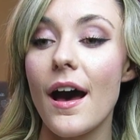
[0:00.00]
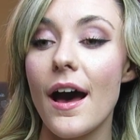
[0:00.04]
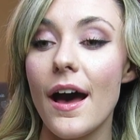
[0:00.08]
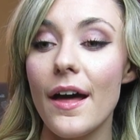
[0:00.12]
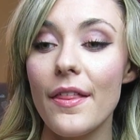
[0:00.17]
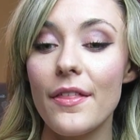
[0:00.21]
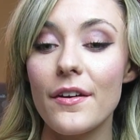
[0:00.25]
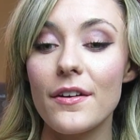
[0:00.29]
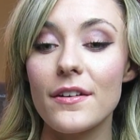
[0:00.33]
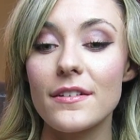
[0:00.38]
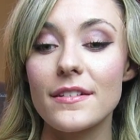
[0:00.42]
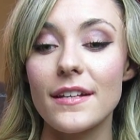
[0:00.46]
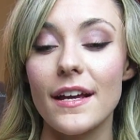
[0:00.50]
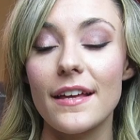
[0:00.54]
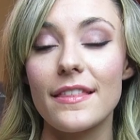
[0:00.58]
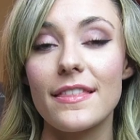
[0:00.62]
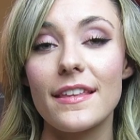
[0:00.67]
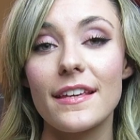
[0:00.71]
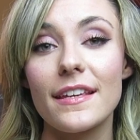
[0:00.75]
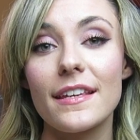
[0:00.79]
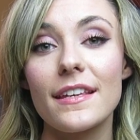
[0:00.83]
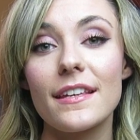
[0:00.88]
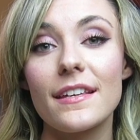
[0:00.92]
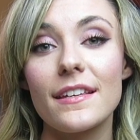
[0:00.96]
Others, I
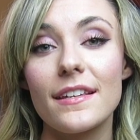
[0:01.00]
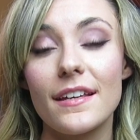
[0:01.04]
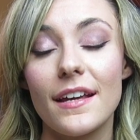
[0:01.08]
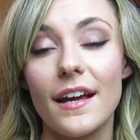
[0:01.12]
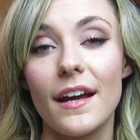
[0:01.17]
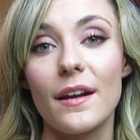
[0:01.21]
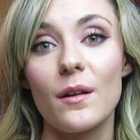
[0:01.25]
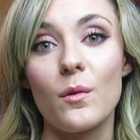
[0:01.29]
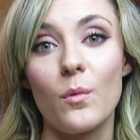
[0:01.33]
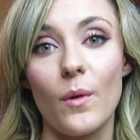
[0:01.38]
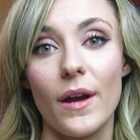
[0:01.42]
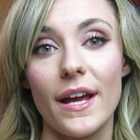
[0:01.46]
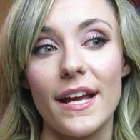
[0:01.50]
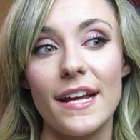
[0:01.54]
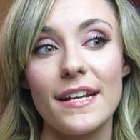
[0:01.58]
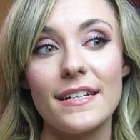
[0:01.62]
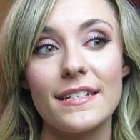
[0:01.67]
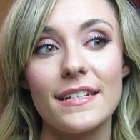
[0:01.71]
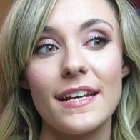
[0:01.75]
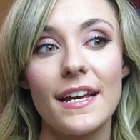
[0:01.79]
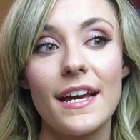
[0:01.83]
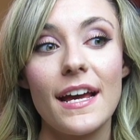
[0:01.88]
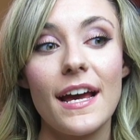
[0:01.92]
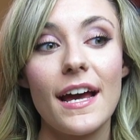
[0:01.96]
think you gotta
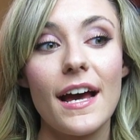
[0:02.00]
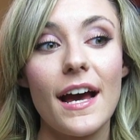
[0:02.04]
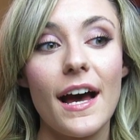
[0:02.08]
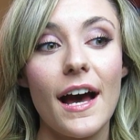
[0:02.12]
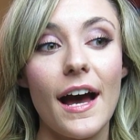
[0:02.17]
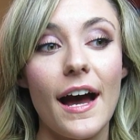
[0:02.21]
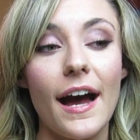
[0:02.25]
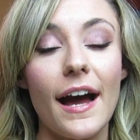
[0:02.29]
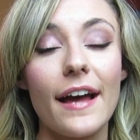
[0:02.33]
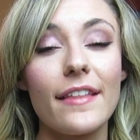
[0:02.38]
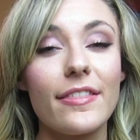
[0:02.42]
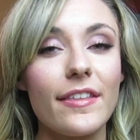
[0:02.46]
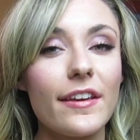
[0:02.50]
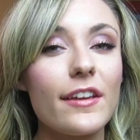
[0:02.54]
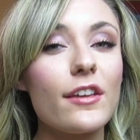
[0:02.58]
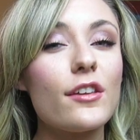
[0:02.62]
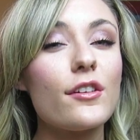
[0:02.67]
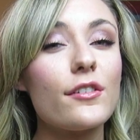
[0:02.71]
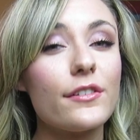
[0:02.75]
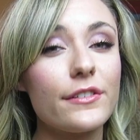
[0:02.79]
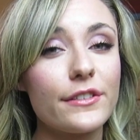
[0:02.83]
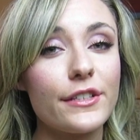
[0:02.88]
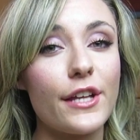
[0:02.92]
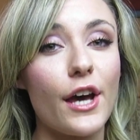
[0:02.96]
wait. I think
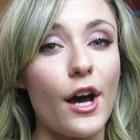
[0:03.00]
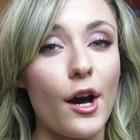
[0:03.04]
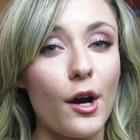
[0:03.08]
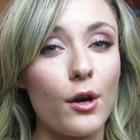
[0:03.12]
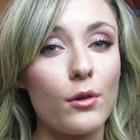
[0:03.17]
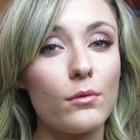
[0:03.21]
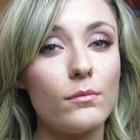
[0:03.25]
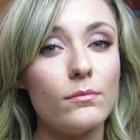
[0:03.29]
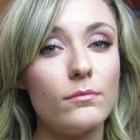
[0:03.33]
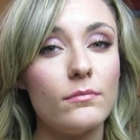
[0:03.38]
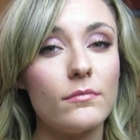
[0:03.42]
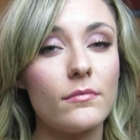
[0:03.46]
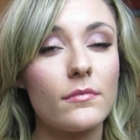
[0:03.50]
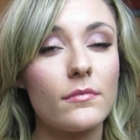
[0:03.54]
you'll know.